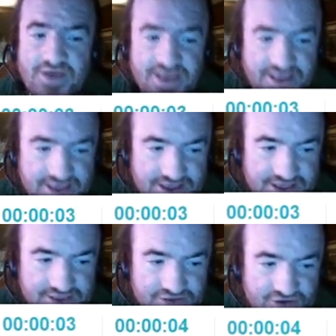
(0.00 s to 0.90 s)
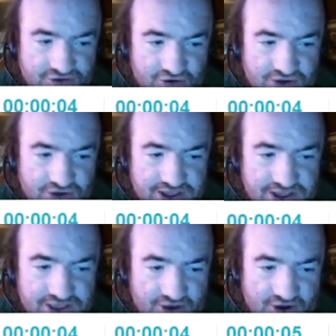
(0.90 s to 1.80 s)
The section is
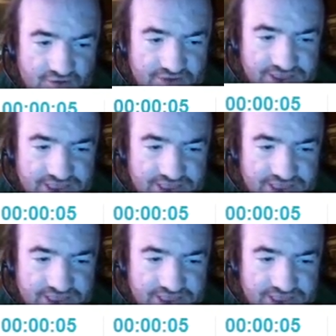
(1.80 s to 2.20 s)
Cookies and